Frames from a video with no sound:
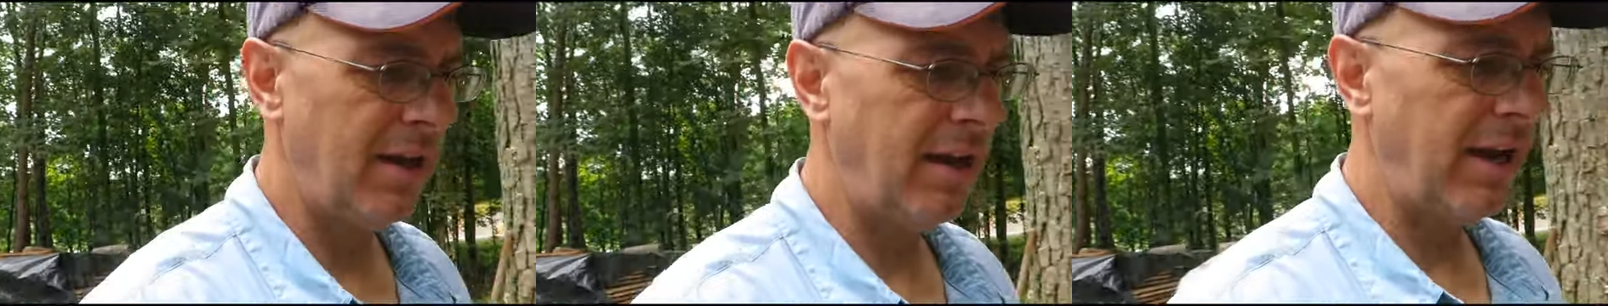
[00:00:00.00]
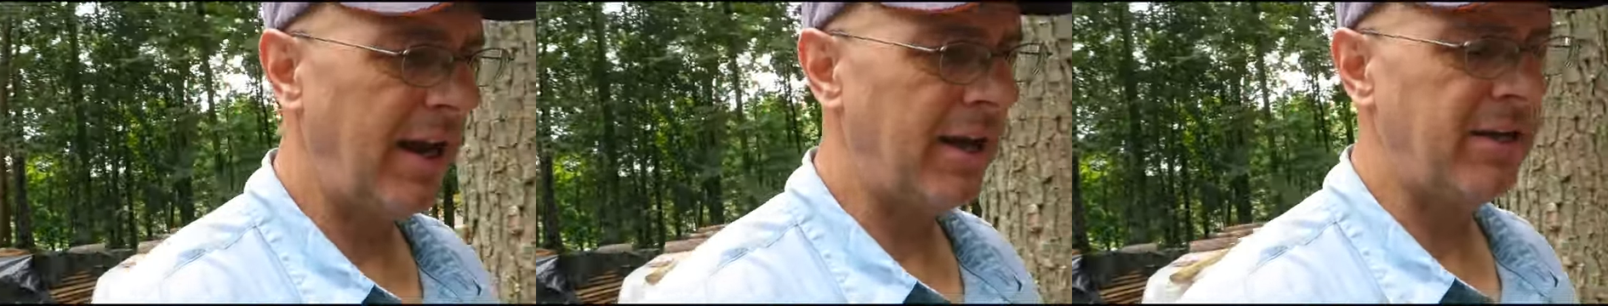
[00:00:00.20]

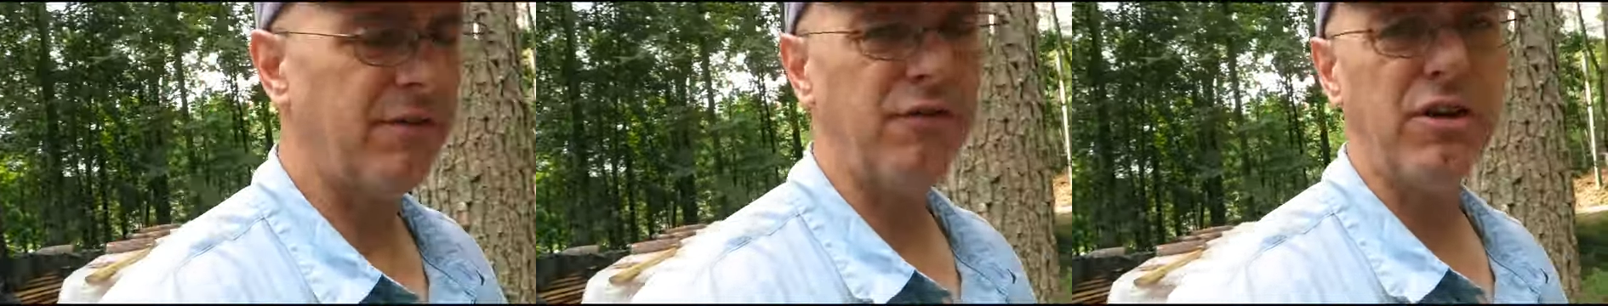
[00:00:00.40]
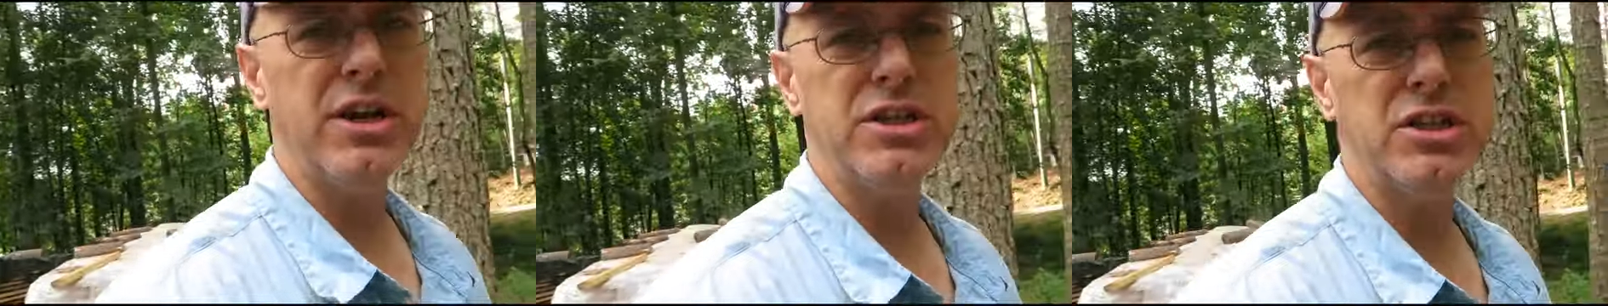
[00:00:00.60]

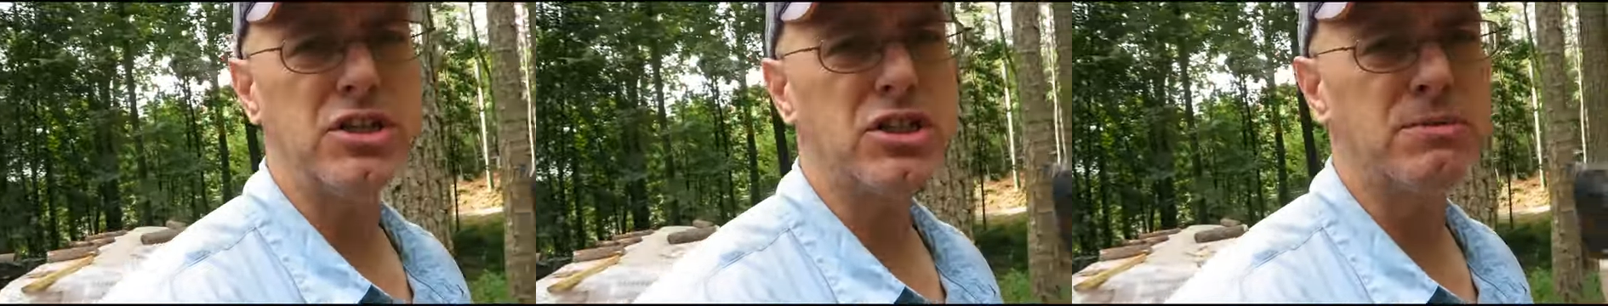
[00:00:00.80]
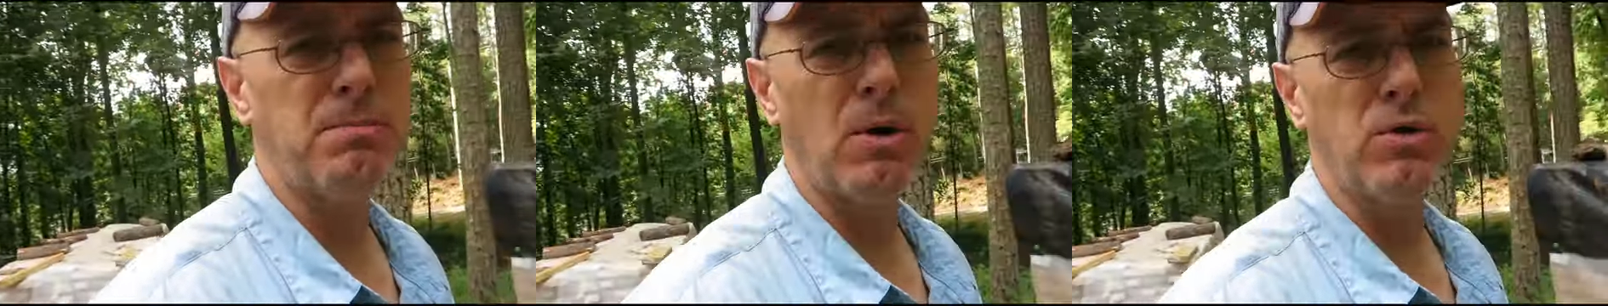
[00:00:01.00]
antifreeze
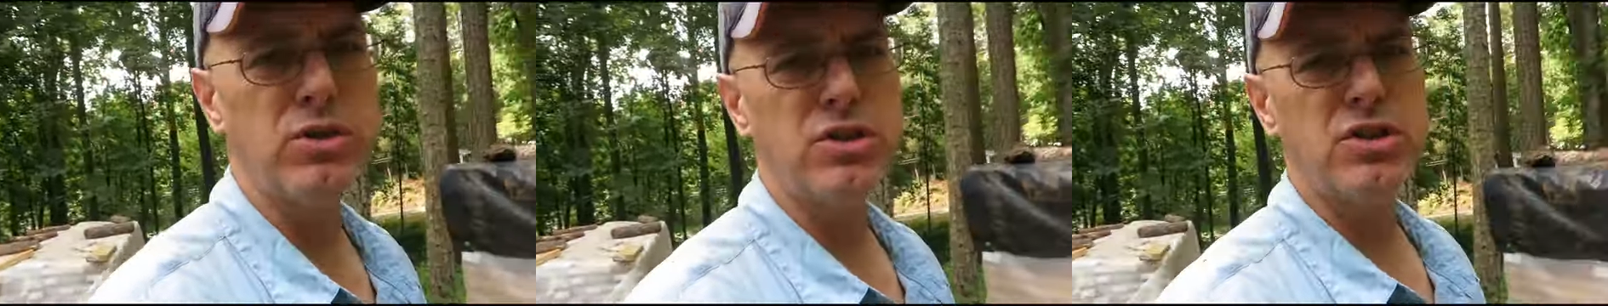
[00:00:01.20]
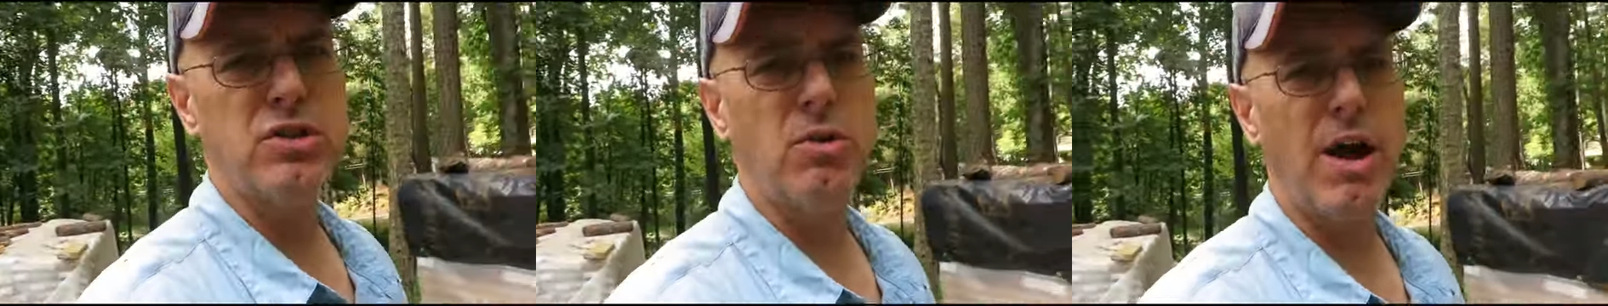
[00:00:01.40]
is
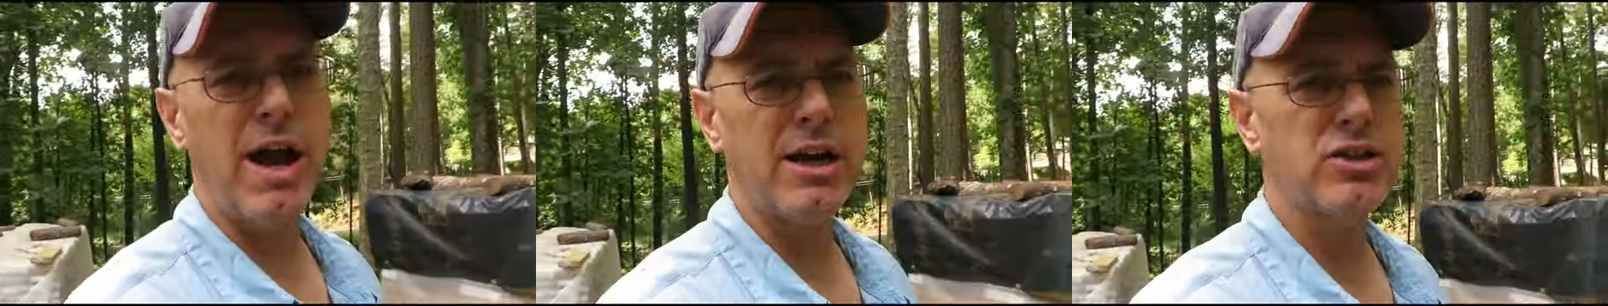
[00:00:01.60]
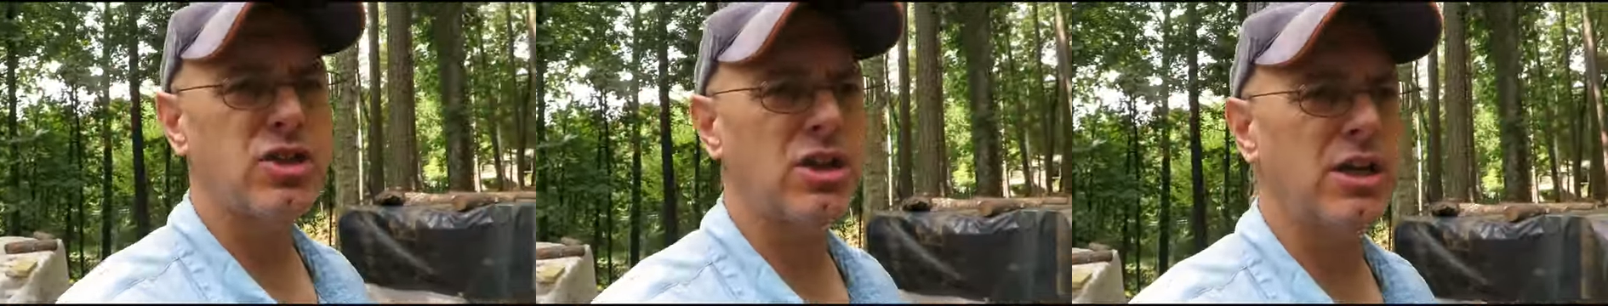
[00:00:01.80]
supposed to
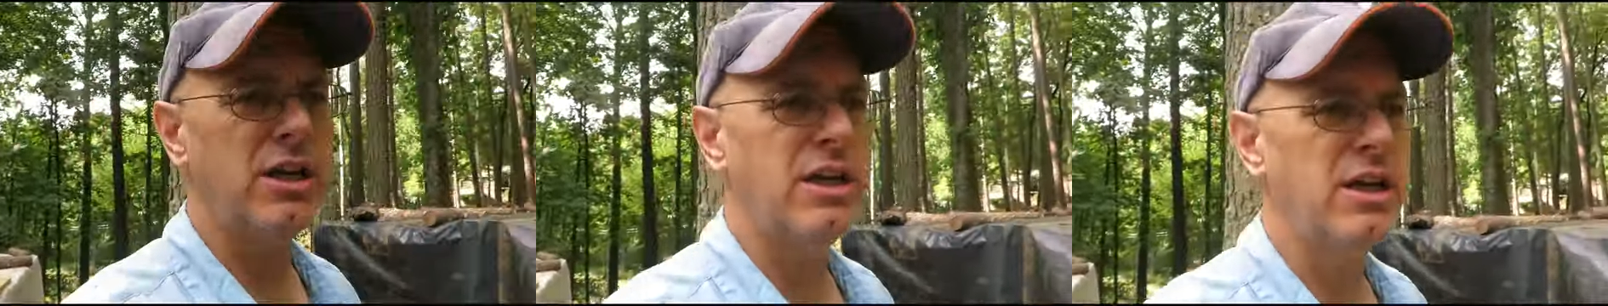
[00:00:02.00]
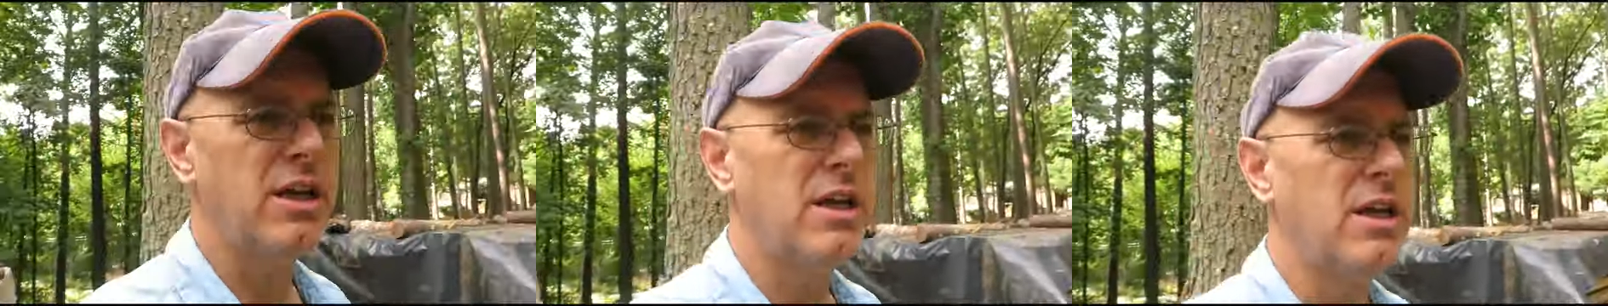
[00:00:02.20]

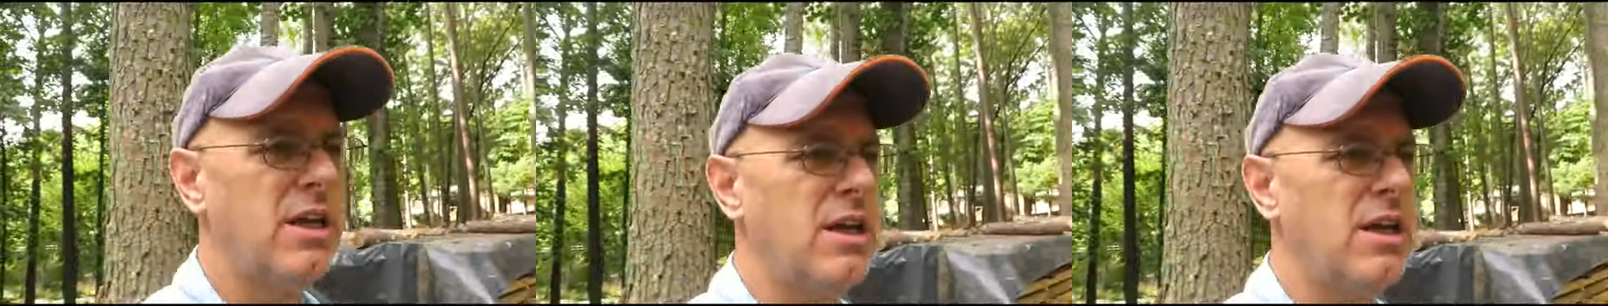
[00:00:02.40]
actually